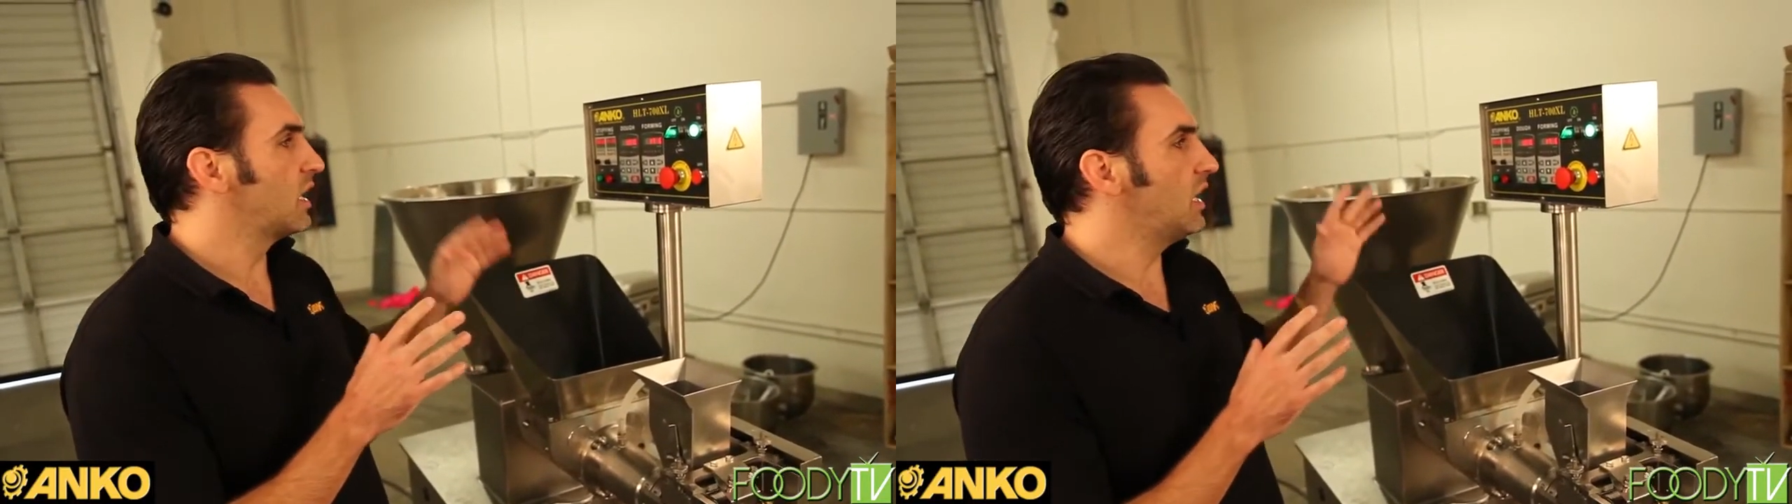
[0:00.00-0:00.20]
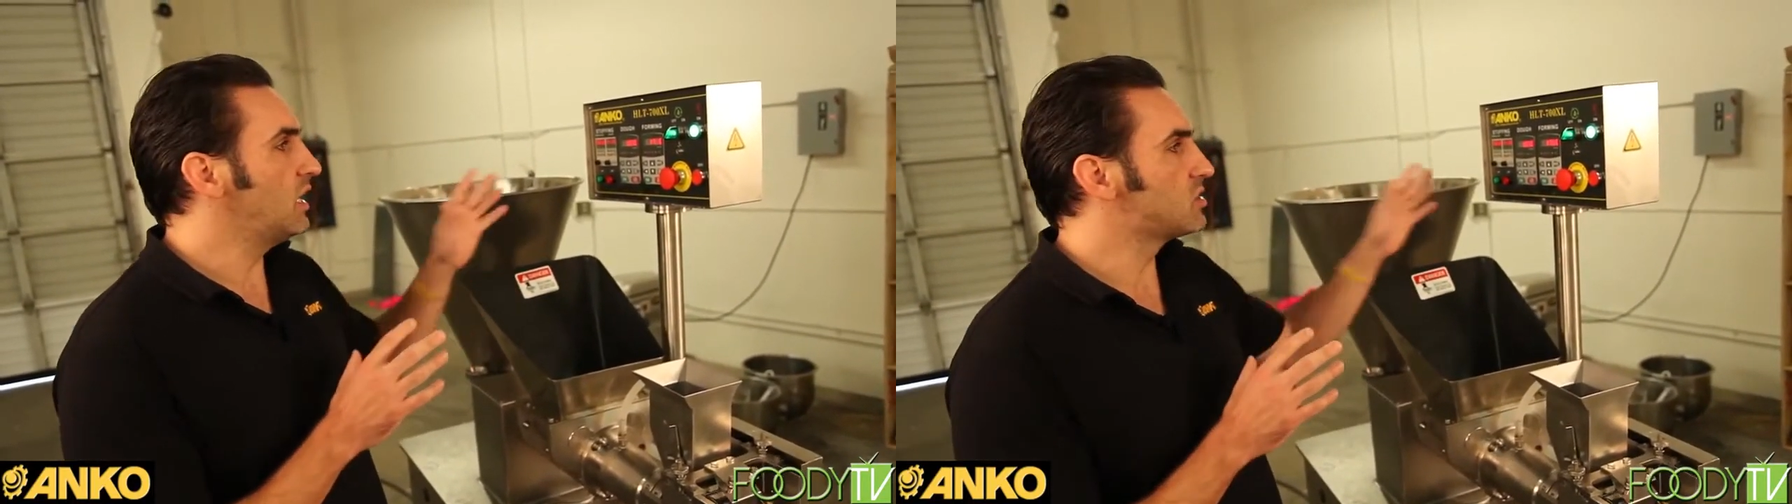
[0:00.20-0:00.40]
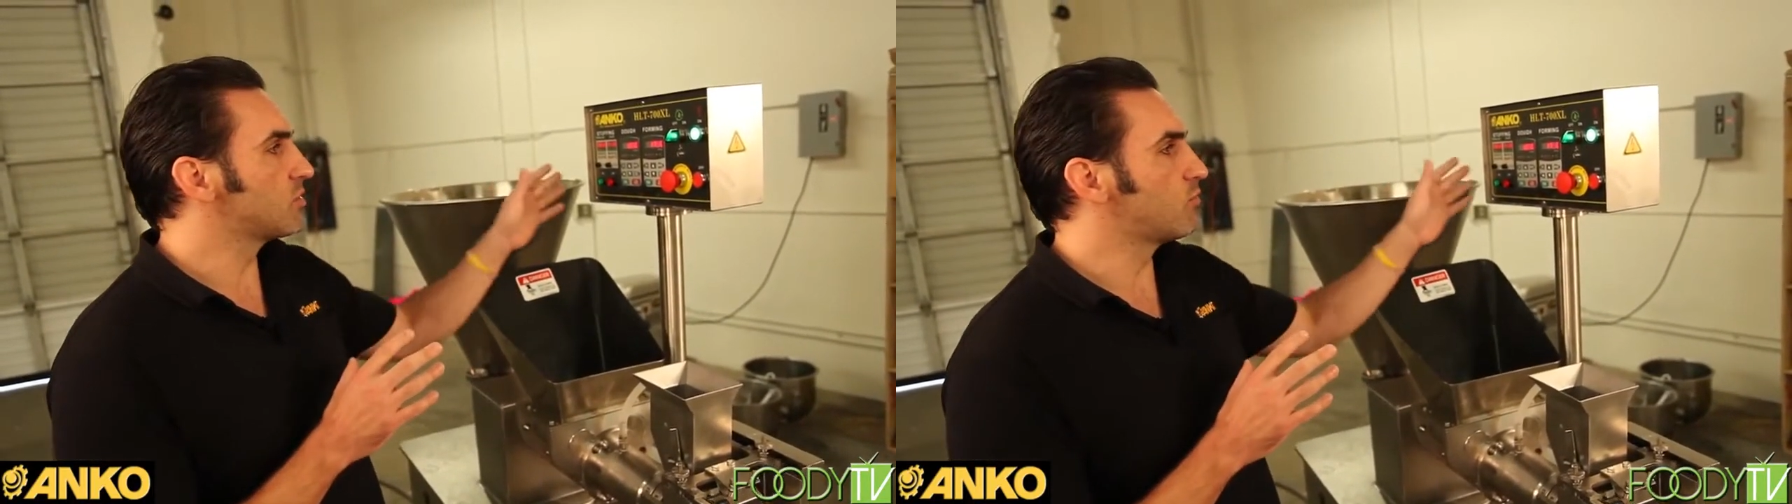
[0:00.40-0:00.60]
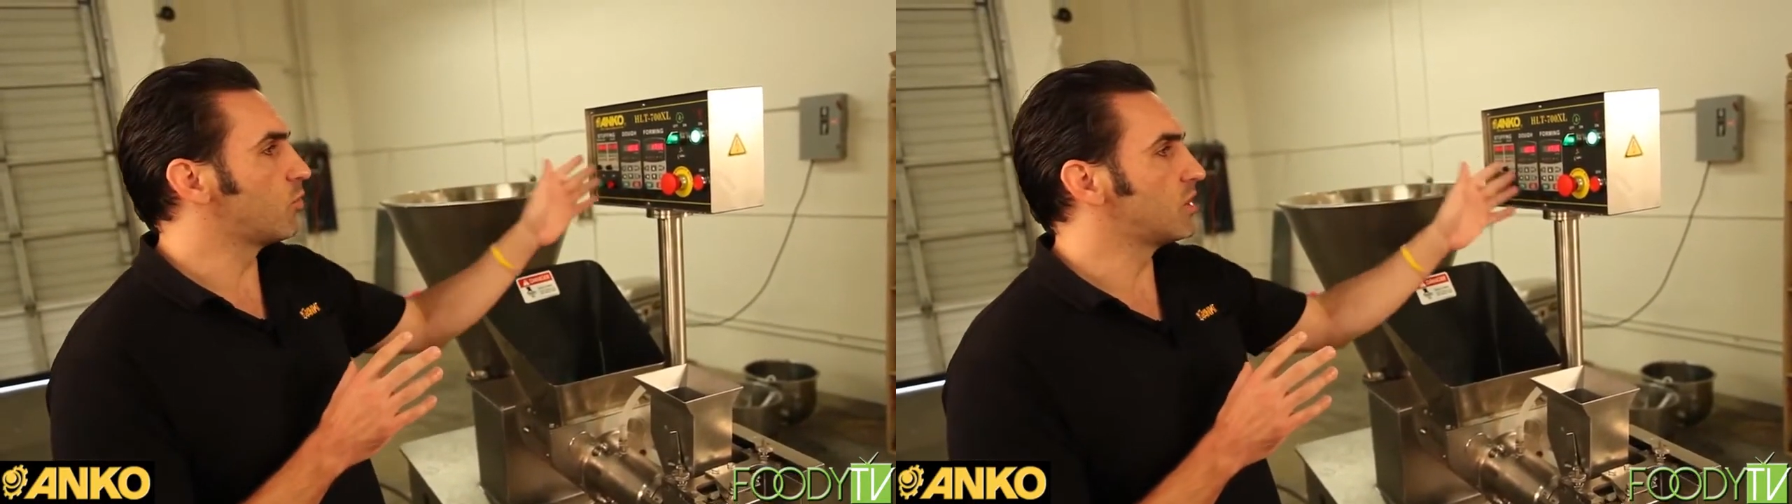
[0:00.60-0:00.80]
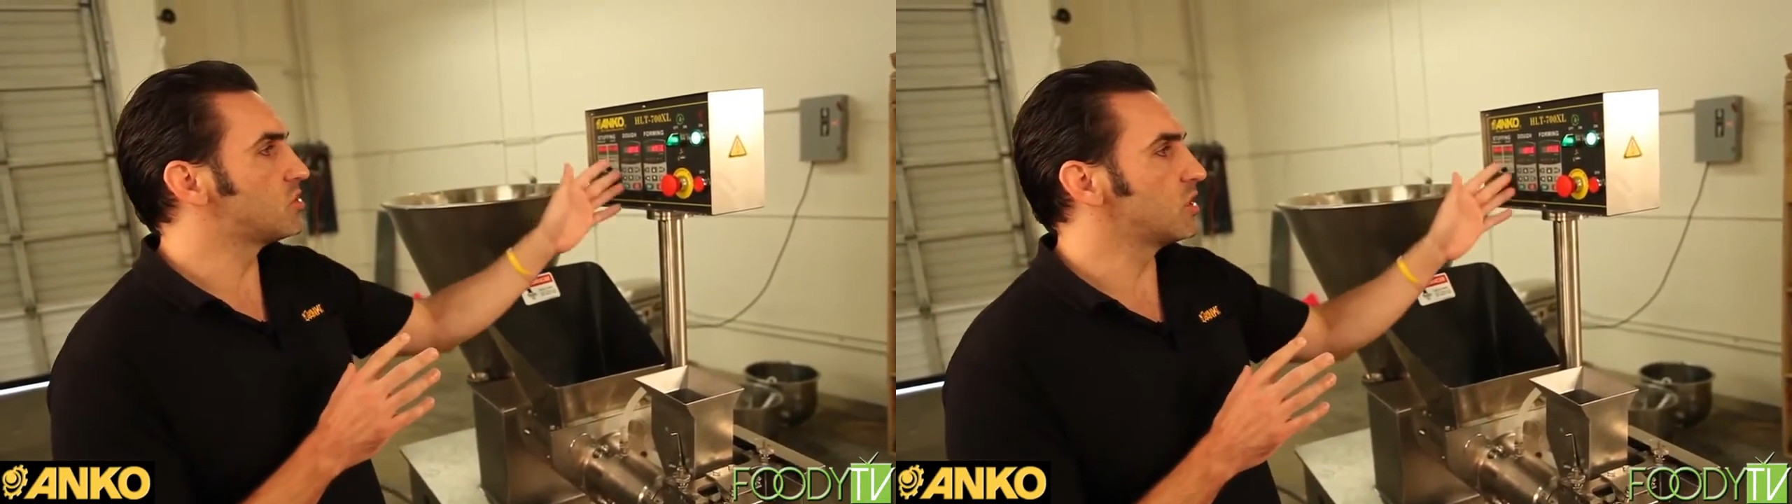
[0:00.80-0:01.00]
each of
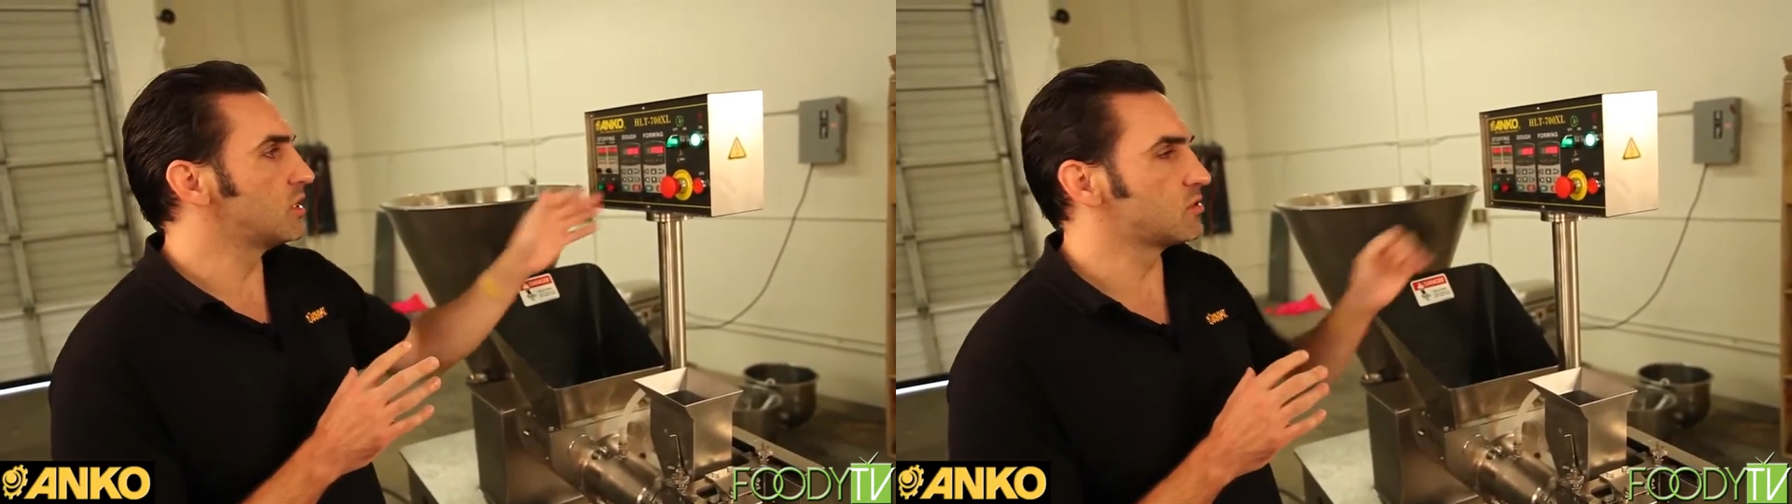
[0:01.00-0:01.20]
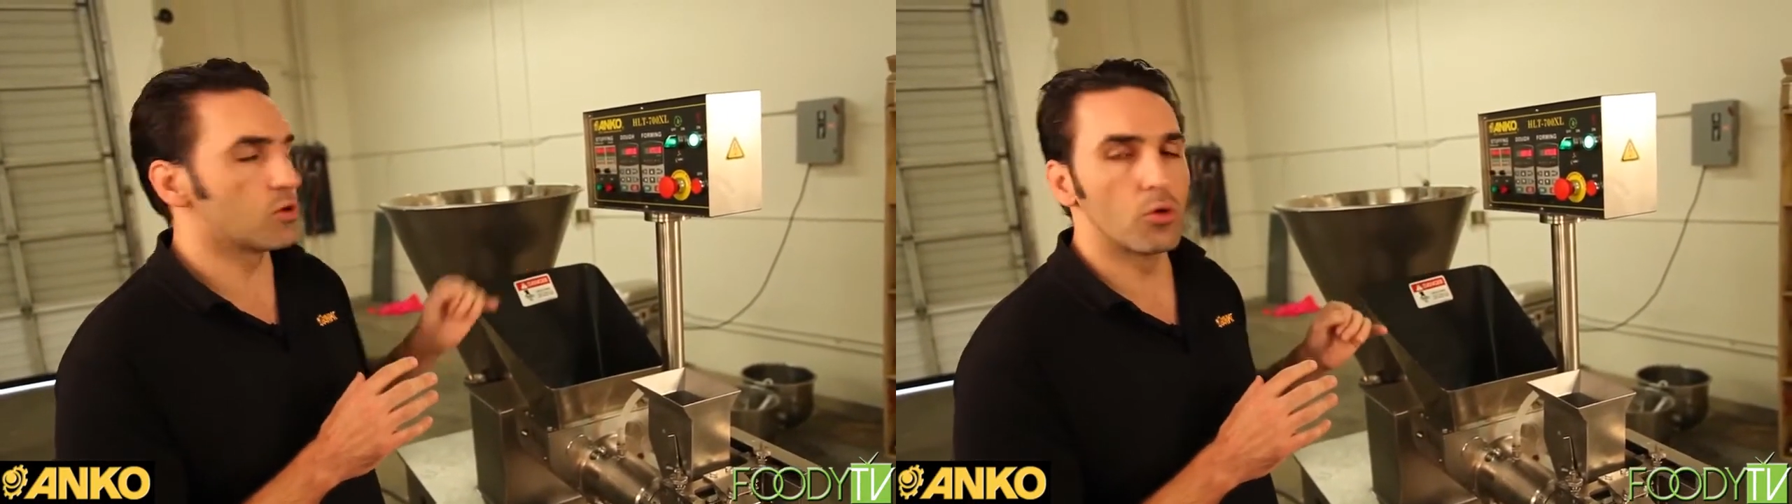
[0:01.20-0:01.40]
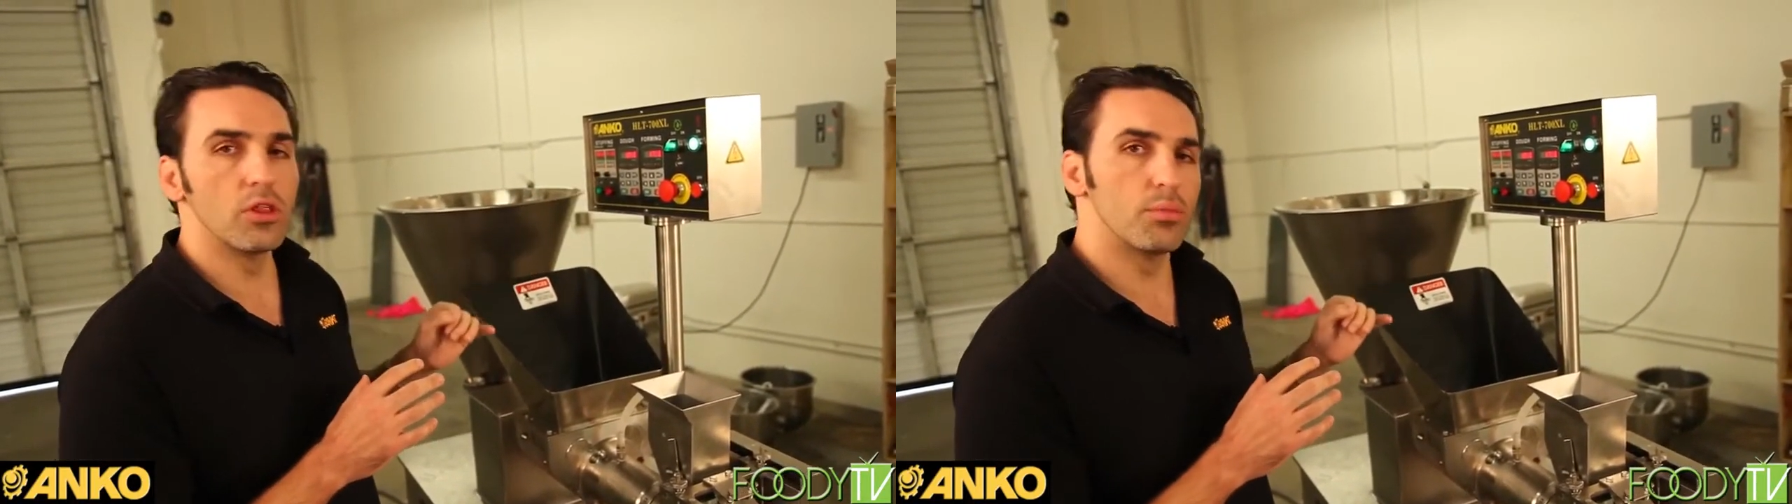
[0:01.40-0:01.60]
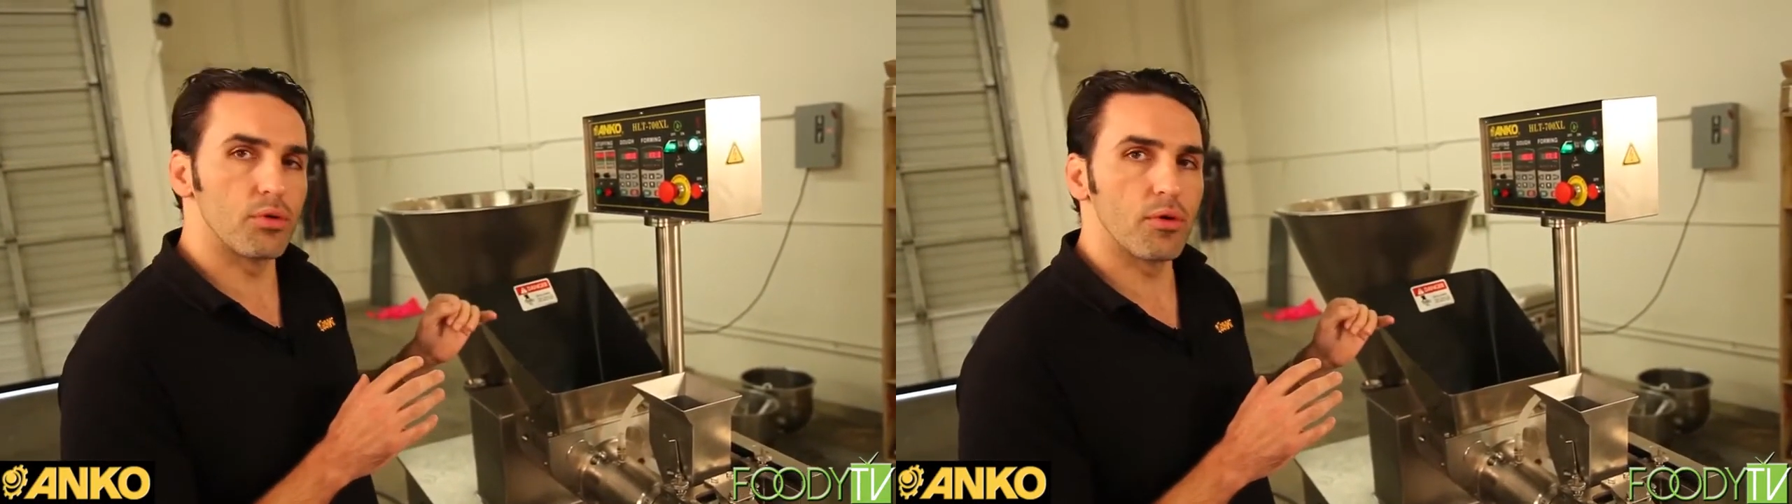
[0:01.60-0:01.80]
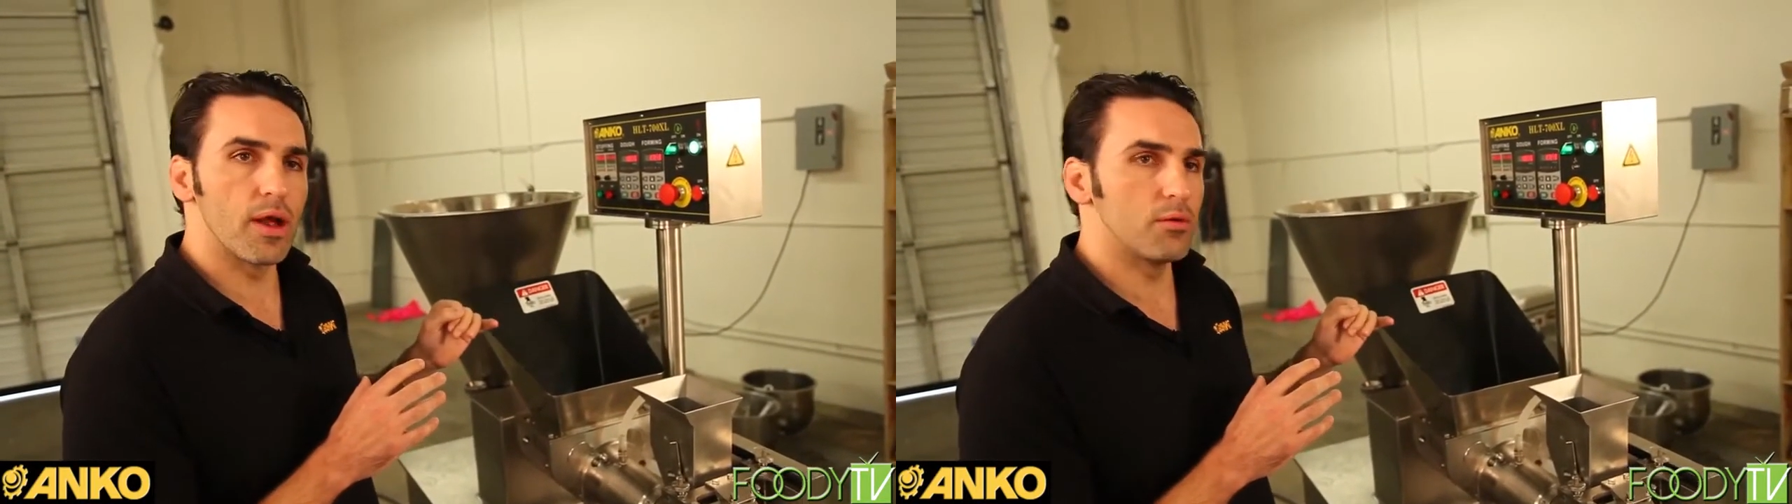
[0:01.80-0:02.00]
which is totally
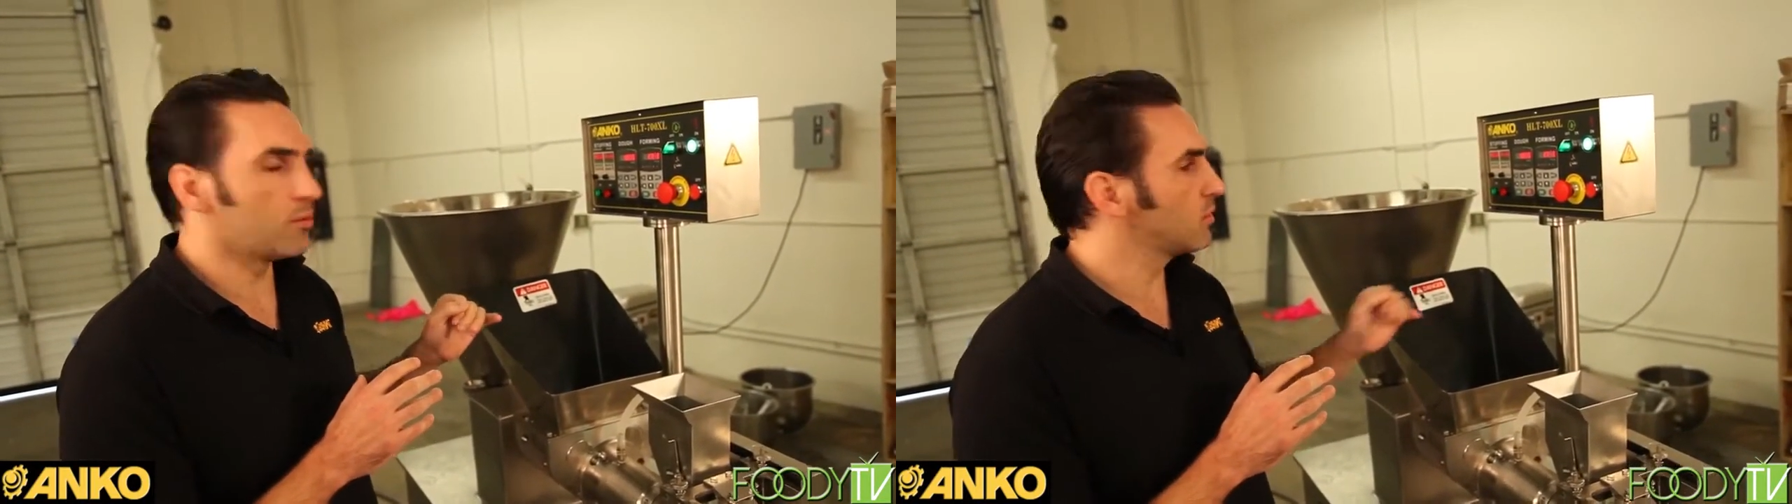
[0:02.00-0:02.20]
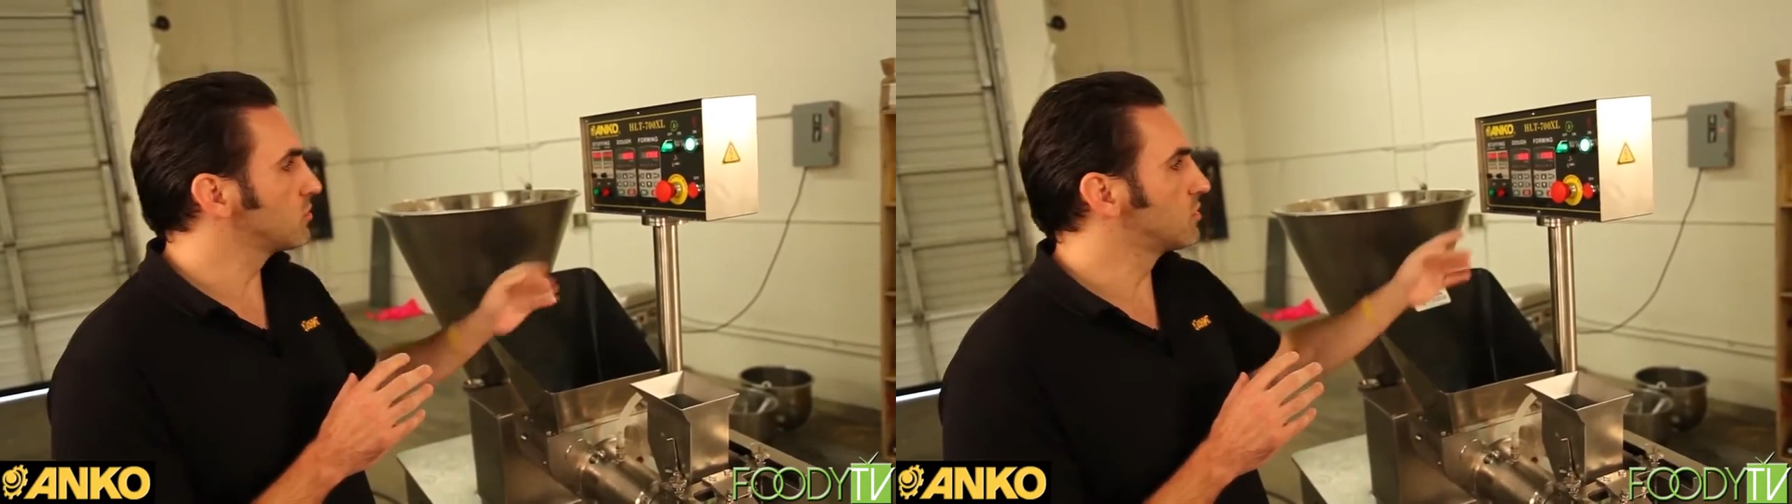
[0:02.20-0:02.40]
programmable.